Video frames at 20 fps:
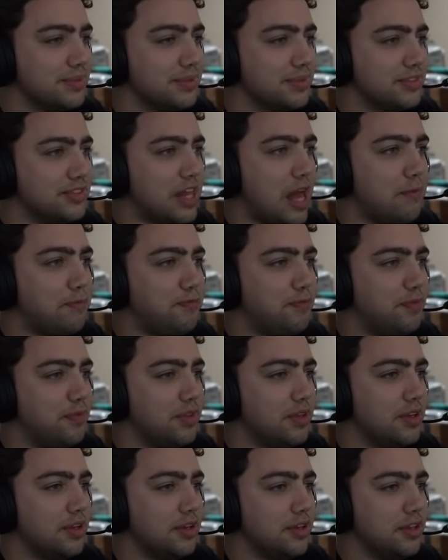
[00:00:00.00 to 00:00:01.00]
Stop.
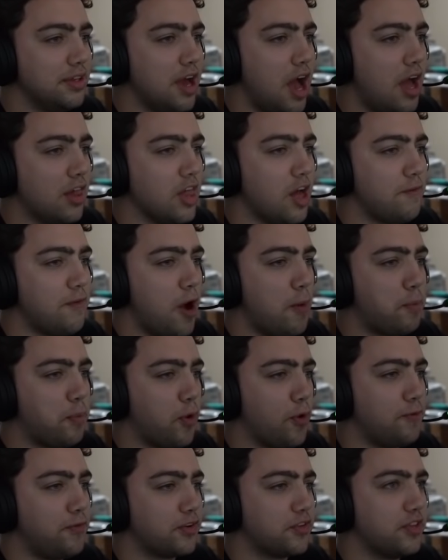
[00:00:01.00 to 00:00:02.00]
I love how
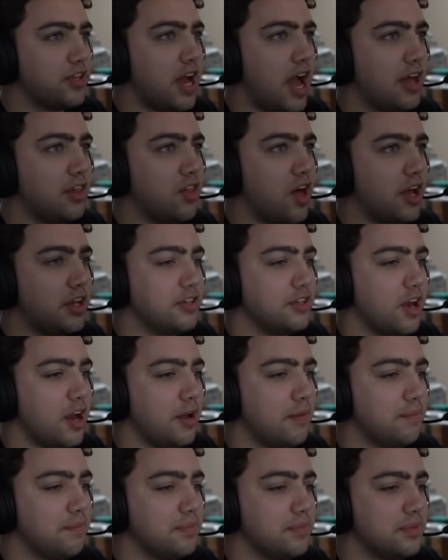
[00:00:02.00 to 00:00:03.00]
perfectly I lined
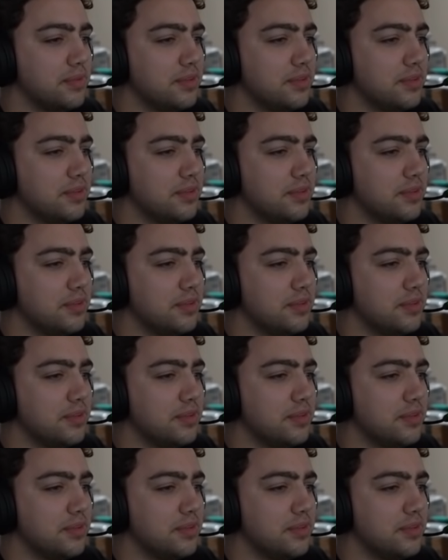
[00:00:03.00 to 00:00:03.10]
up.